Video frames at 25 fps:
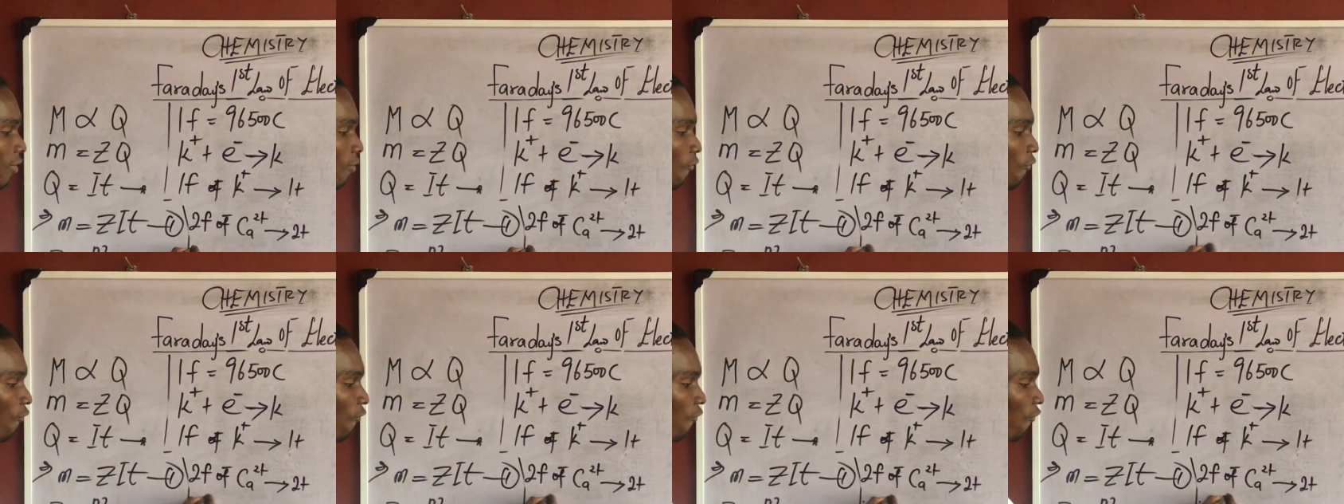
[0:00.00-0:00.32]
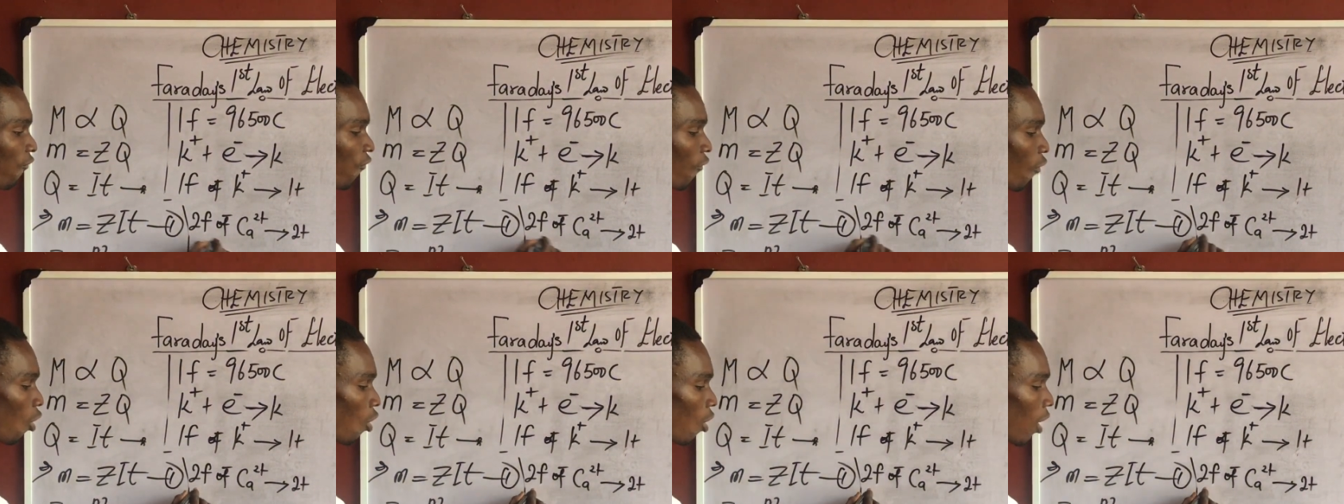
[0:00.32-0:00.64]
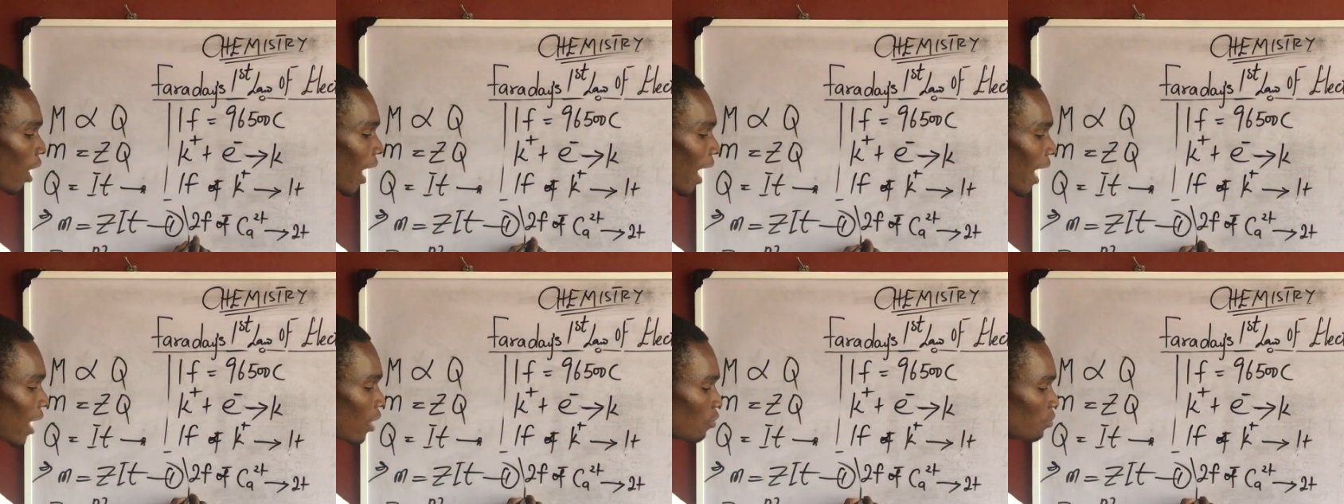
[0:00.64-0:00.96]

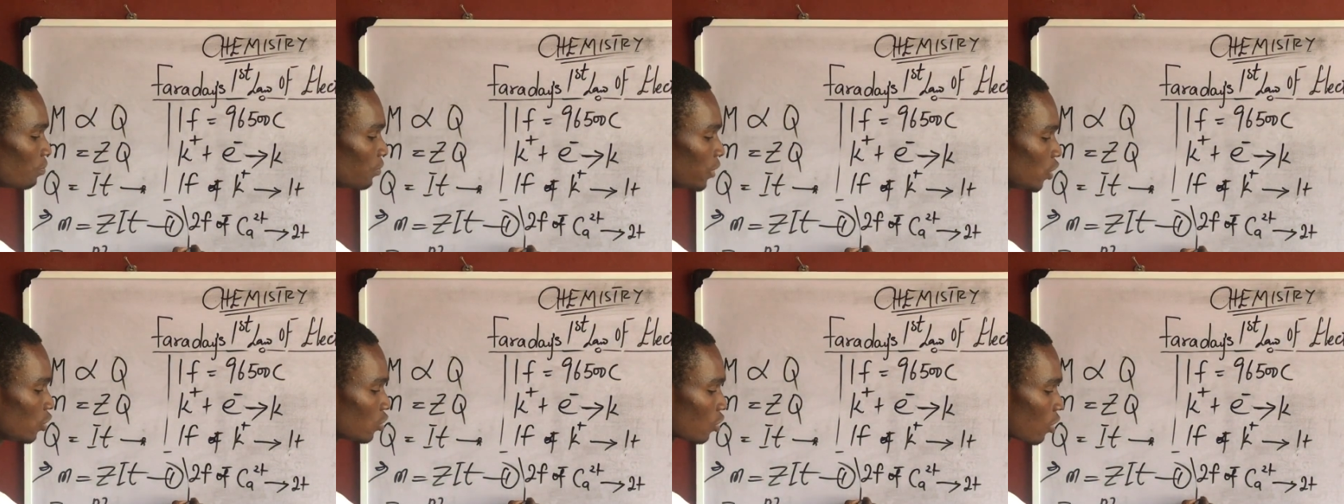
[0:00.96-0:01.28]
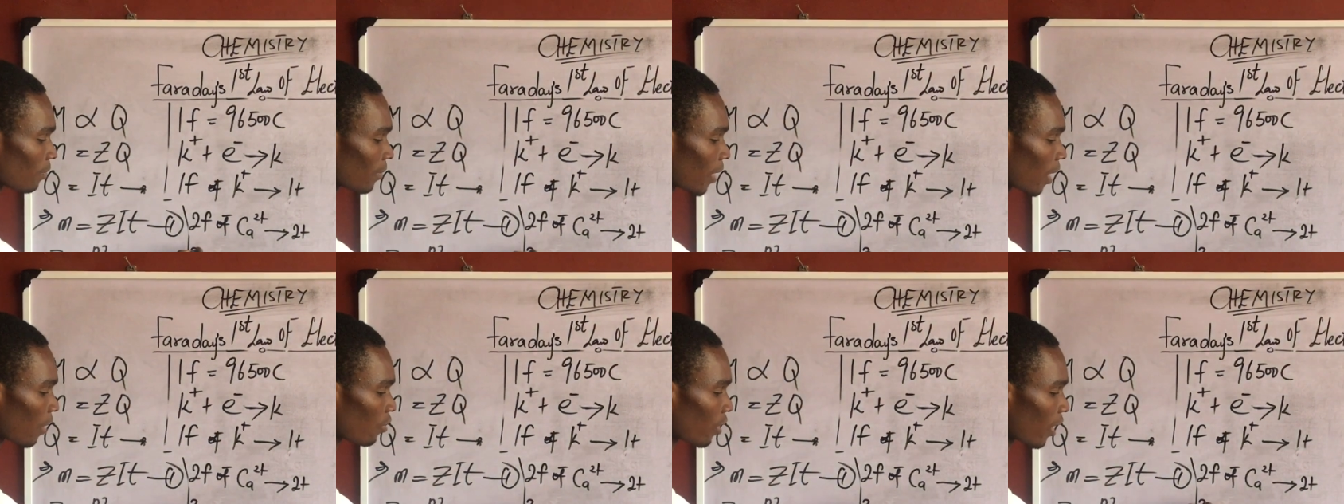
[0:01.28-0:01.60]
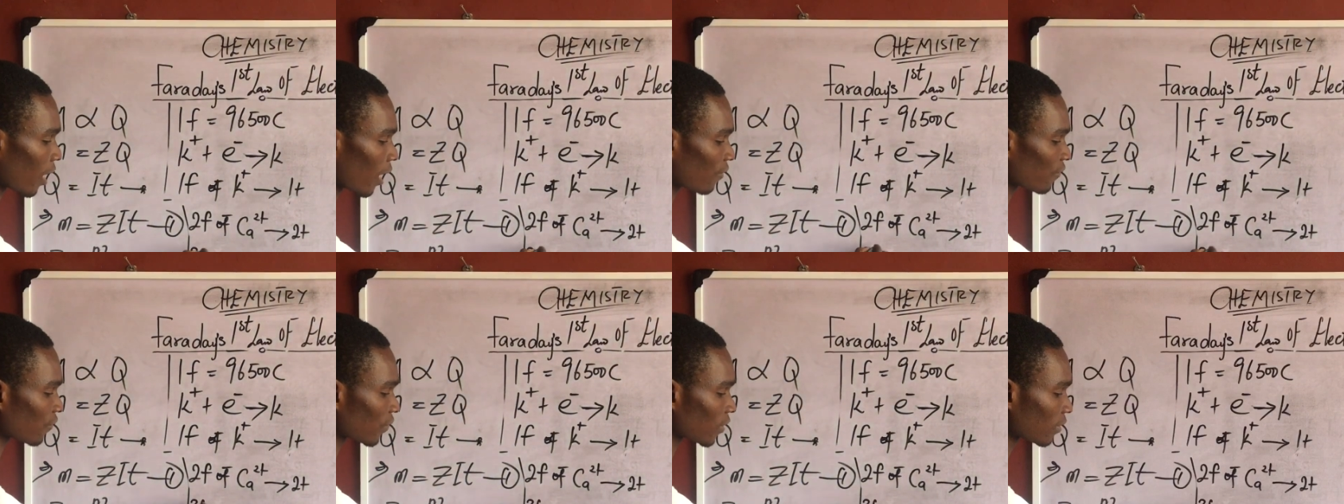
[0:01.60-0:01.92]
for aluminium, I will
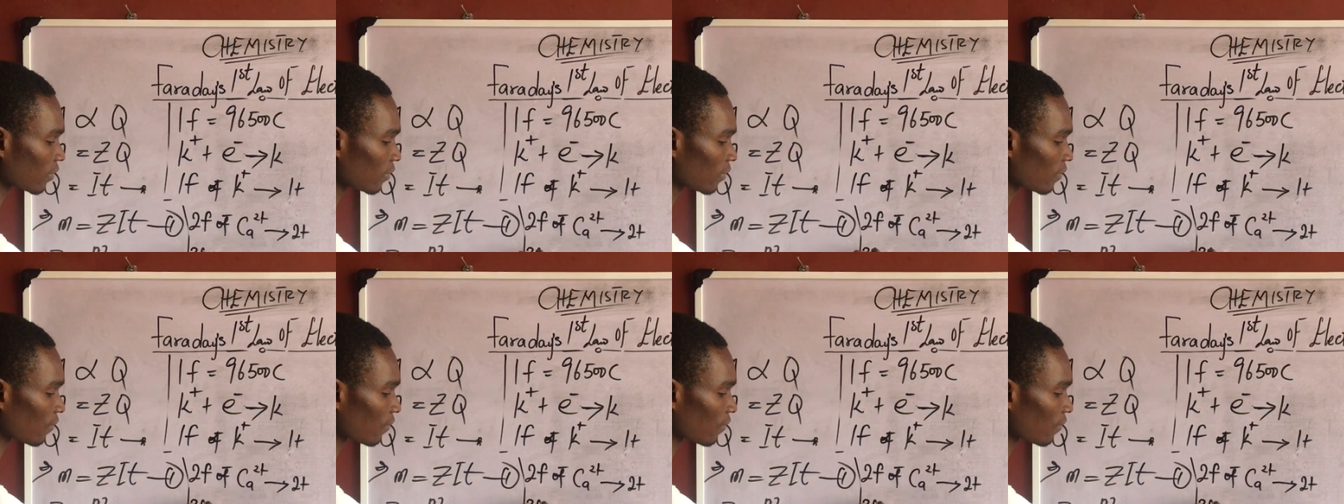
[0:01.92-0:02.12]
have